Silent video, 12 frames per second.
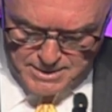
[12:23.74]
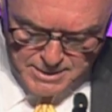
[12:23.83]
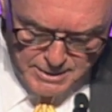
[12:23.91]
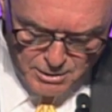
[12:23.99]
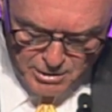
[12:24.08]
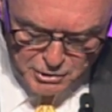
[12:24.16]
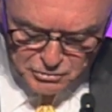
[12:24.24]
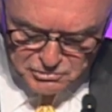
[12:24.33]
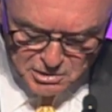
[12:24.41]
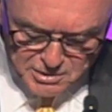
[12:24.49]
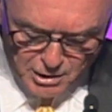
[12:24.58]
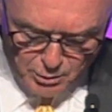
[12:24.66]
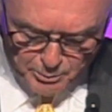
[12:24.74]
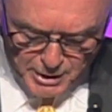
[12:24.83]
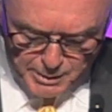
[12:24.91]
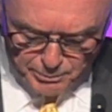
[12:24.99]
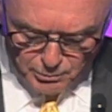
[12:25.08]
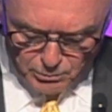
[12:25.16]
you know, I used to tell
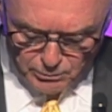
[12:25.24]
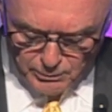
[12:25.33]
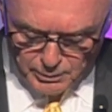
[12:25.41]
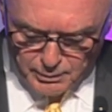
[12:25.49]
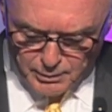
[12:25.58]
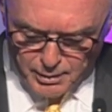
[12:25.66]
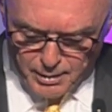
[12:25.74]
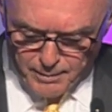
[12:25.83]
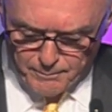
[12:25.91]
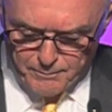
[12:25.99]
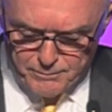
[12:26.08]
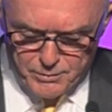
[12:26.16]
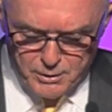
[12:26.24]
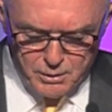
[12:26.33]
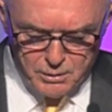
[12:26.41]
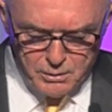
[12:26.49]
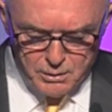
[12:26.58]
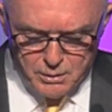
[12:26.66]
people um,
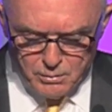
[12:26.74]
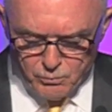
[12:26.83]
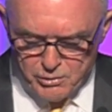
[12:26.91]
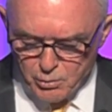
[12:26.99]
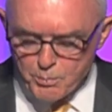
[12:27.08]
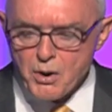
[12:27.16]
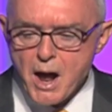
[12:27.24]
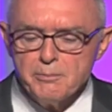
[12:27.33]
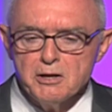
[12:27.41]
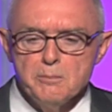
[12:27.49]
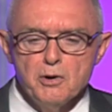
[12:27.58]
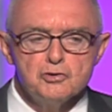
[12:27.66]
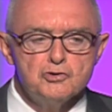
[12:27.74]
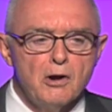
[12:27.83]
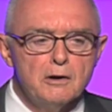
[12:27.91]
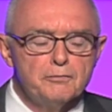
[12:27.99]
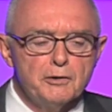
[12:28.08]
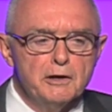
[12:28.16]
we were probably the most
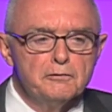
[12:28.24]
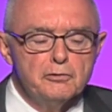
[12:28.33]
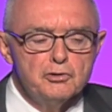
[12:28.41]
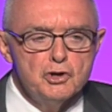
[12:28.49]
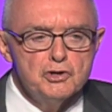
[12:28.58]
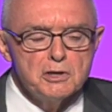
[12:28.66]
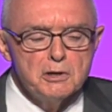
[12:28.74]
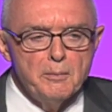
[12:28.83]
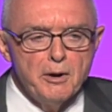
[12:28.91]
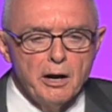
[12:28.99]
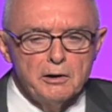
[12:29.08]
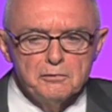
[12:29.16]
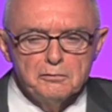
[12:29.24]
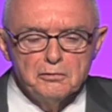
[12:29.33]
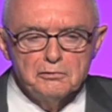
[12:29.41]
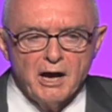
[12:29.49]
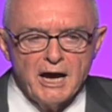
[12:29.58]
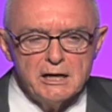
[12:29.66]
drug free institution in American
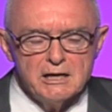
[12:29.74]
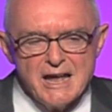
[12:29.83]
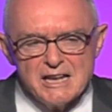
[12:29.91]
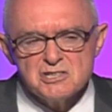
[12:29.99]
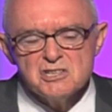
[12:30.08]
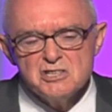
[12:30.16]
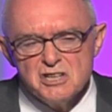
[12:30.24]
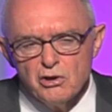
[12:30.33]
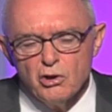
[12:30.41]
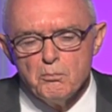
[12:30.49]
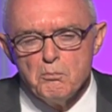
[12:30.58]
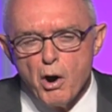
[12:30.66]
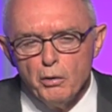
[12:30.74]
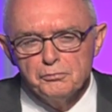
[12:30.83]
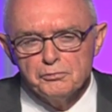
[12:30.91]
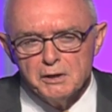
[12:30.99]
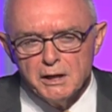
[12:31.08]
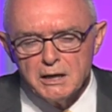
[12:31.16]
society, and that's still
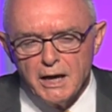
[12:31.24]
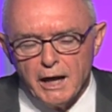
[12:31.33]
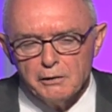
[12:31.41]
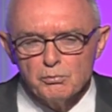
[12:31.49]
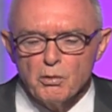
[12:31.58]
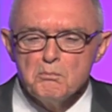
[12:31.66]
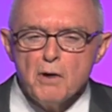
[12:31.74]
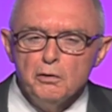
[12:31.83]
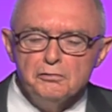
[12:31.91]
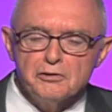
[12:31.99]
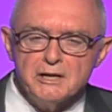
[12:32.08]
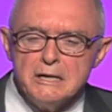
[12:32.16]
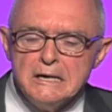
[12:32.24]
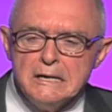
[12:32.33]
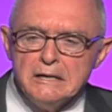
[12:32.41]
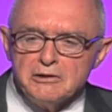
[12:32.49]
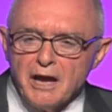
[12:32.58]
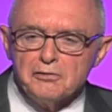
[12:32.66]
mostly the case. We're mostly
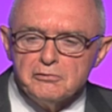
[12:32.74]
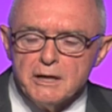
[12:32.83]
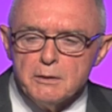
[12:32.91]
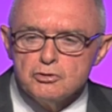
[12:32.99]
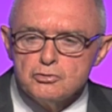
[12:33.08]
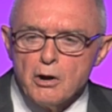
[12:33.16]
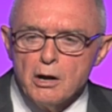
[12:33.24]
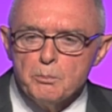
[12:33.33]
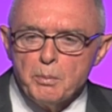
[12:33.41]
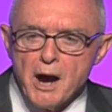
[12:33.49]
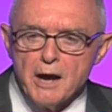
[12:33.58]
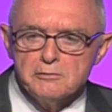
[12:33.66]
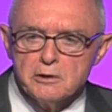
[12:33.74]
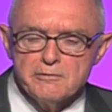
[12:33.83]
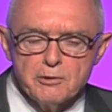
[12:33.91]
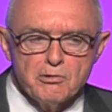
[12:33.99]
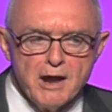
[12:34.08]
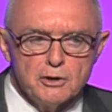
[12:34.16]
testing drug positive
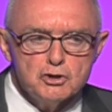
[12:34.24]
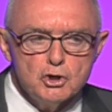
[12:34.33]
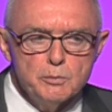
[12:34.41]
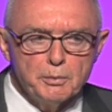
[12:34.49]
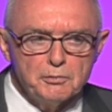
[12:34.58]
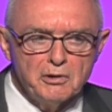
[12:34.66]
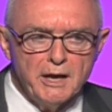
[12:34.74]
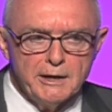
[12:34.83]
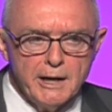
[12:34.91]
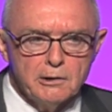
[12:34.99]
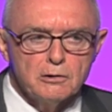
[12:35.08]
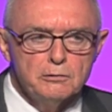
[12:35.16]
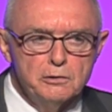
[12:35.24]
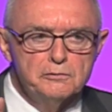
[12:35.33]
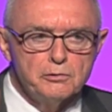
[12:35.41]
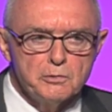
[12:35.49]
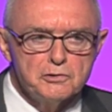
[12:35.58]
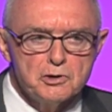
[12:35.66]
at around 2%, that includes
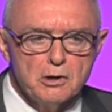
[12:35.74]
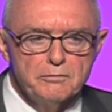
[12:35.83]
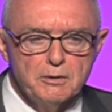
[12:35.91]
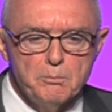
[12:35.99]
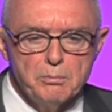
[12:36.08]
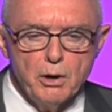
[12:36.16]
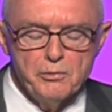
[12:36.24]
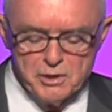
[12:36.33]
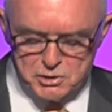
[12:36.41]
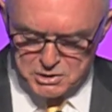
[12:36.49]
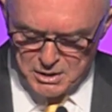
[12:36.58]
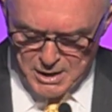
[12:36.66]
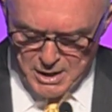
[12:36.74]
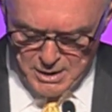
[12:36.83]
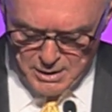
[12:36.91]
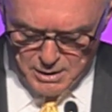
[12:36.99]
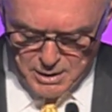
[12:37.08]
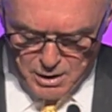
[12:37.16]
the reserve components.
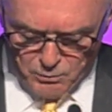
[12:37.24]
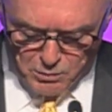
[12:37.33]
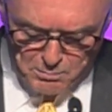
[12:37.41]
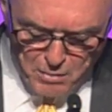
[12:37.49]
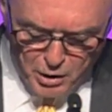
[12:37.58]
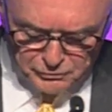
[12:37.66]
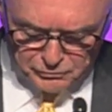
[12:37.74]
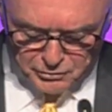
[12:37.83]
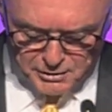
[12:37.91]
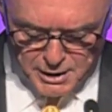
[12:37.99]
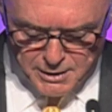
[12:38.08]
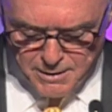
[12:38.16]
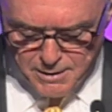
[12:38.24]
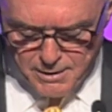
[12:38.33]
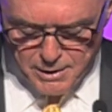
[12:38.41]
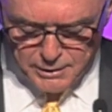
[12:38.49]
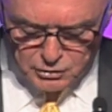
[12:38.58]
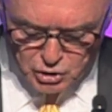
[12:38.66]
Uh, we're mostly
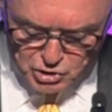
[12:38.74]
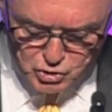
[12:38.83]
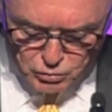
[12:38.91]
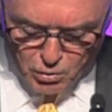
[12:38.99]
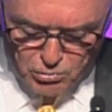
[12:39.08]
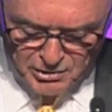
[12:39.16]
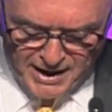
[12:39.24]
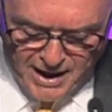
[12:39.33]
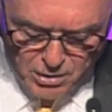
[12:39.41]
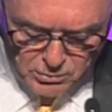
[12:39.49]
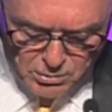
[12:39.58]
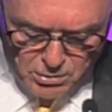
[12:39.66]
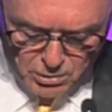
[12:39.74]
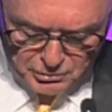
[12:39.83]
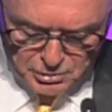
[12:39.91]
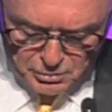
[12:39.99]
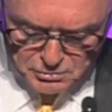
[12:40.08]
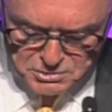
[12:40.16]
uh, controlling alcohol
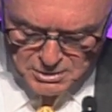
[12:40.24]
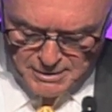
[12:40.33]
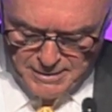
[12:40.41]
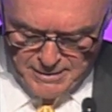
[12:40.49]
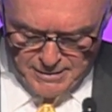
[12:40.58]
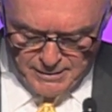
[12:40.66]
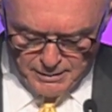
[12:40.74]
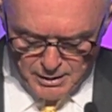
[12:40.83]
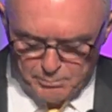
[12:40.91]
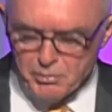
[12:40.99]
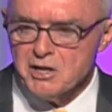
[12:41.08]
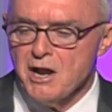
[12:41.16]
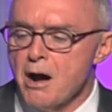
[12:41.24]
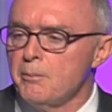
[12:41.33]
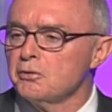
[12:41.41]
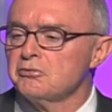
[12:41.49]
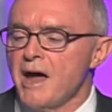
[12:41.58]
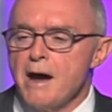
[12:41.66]
use. Uh, but in
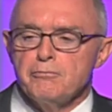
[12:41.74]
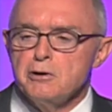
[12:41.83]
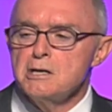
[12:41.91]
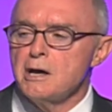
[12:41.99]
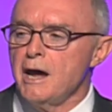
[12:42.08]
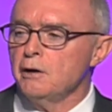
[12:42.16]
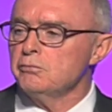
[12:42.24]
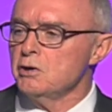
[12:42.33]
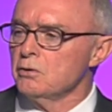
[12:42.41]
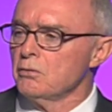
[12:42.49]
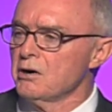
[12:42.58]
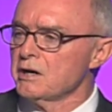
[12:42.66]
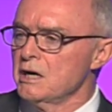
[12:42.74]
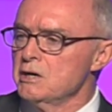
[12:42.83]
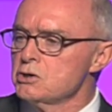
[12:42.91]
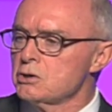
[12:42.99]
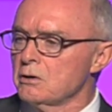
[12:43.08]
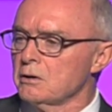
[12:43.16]
almost every case, when you look
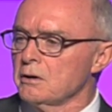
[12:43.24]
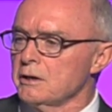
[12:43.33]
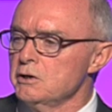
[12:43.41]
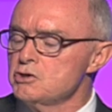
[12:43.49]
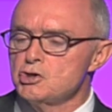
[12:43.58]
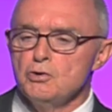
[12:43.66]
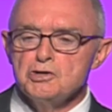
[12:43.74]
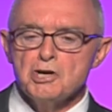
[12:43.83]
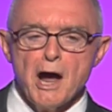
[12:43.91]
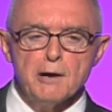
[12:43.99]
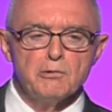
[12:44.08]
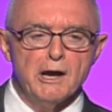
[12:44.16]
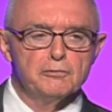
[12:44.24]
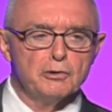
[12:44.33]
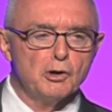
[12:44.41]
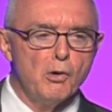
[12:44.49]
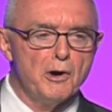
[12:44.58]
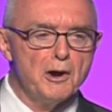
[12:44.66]
internally, suicide rates are
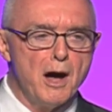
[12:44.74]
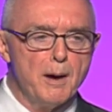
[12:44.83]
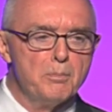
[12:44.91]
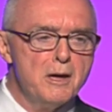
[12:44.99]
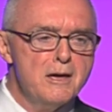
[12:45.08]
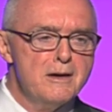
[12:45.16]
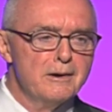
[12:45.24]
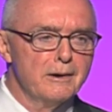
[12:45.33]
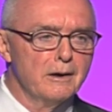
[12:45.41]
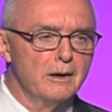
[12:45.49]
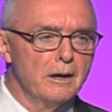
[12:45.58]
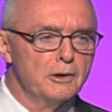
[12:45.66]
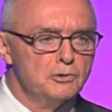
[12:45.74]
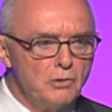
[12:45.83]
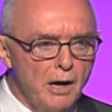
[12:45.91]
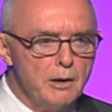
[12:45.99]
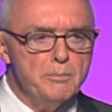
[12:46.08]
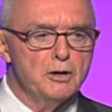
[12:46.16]
going up, uh,
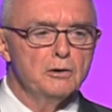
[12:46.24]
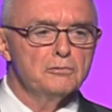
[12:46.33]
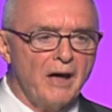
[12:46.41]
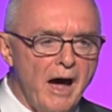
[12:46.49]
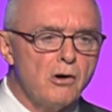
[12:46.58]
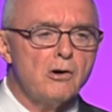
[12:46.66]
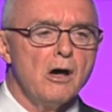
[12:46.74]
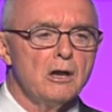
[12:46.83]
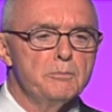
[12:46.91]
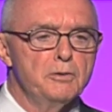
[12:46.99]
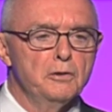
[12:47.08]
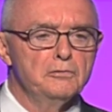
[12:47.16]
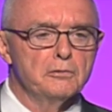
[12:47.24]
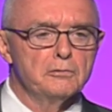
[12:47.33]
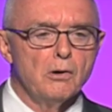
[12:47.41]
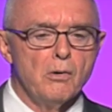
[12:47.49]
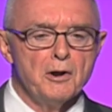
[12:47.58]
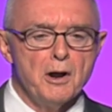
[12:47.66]
drug abuse, alcohol abuse is
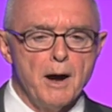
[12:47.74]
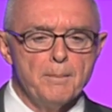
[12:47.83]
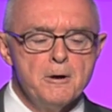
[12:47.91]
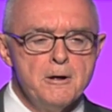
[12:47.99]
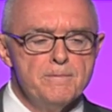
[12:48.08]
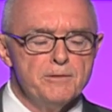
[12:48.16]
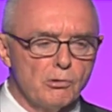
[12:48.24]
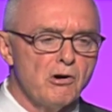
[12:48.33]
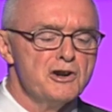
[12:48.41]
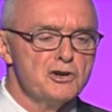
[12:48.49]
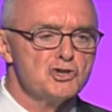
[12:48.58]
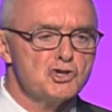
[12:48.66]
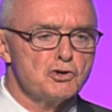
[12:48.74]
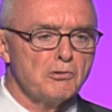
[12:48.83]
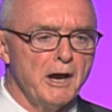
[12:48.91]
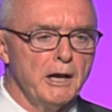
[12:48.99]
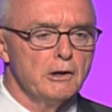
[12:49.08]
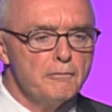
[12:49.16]
going up, they're under
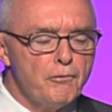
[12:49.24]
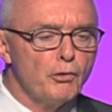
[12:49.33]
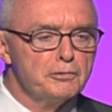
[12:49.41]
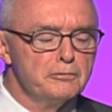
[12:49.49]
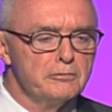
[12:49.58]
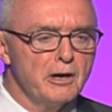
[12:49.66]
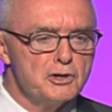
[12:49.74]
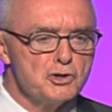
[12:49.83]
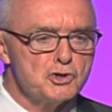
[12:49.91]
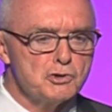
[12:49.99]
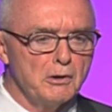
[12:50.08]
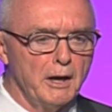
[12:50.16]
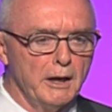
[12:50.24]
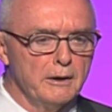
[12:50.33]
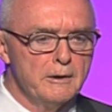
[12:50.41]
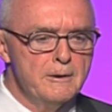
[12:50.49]
strain, the force is under strain.